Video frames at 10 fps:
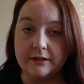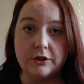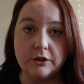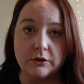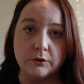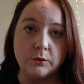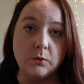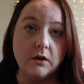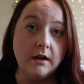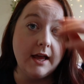
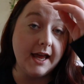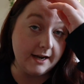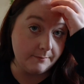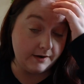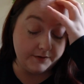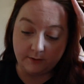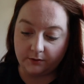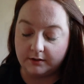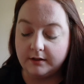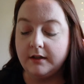to edit my
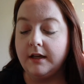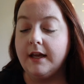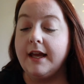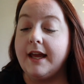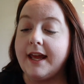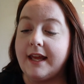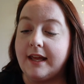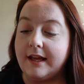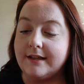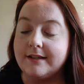videos.
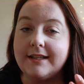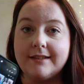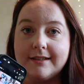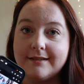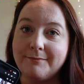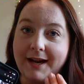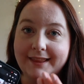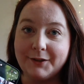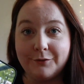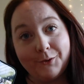And this is my
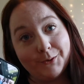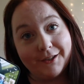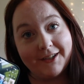little folder